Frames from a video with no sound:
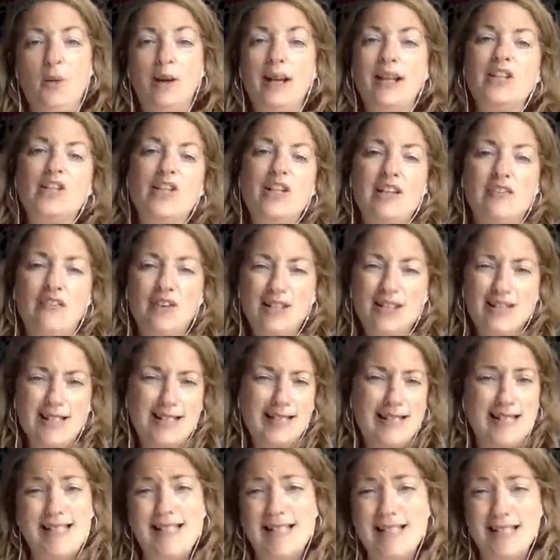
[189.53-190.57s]
well, actually, if I
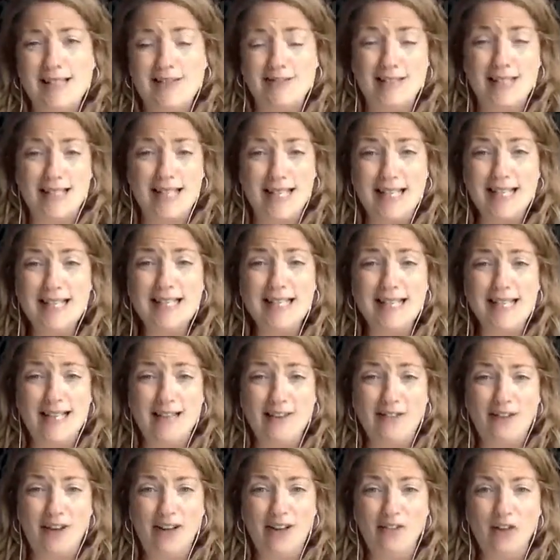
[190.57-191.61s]
succeed and if it's easy and
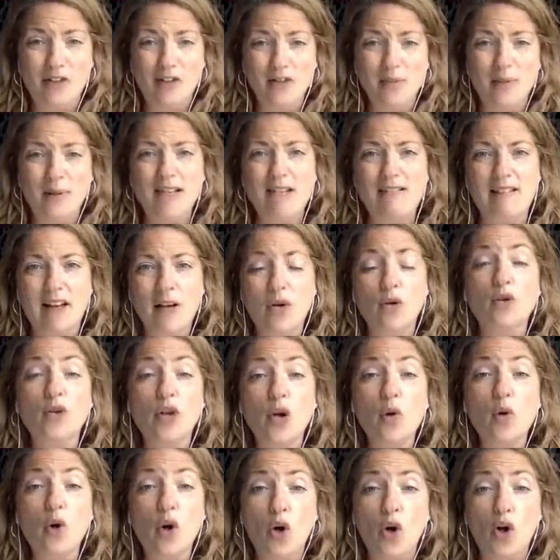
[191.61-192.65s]
if I have lots of money, then I will
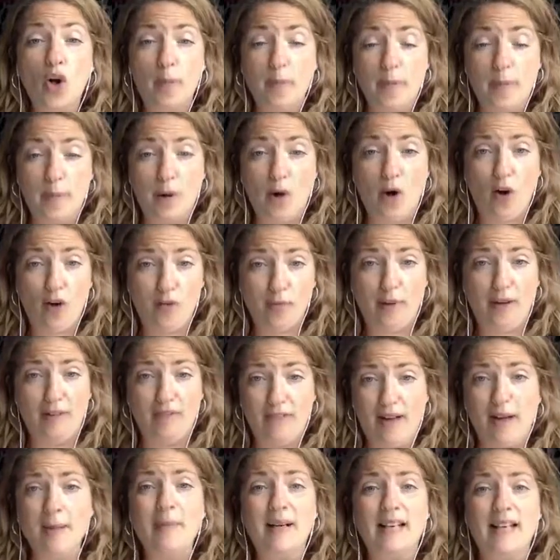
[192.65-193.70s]
no longer be part of my
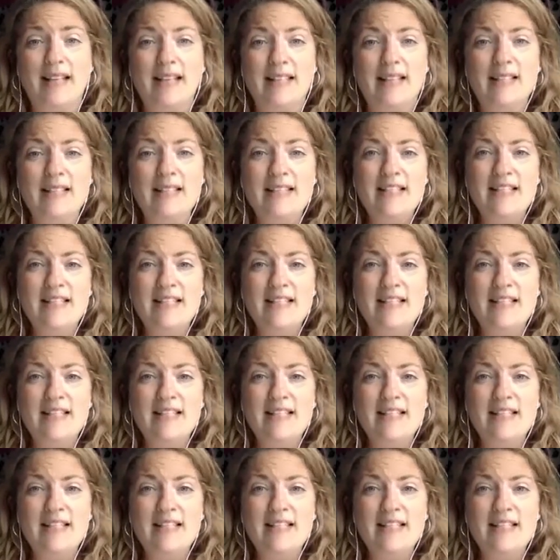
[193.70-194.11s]
family.